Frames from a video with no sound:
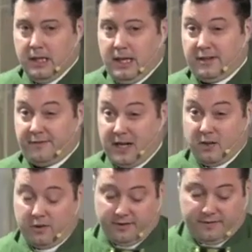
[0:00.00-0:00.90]
As
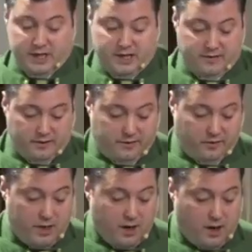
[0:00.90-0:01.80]
followers of Jesus,
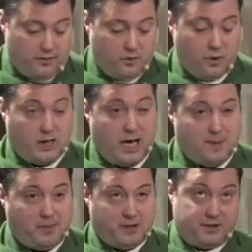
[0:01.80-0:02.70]
we are to
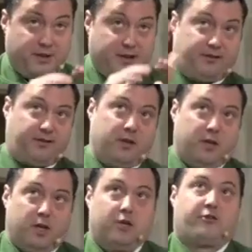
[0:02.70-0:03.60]
accomplish this
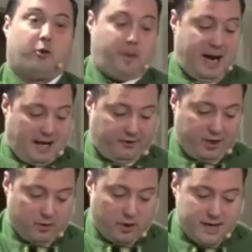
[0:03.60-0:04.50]

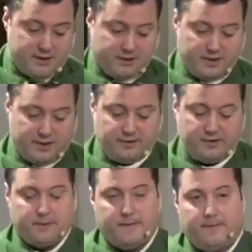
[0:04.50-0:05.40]
surpassing
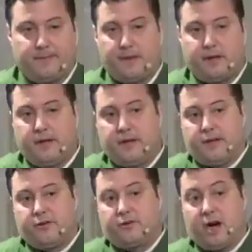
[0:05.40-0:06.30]
righteousness,
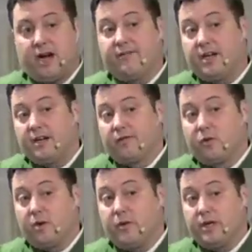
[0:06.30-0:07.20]
striving for
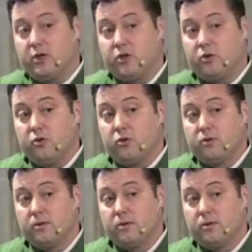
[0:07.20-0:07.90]
what we do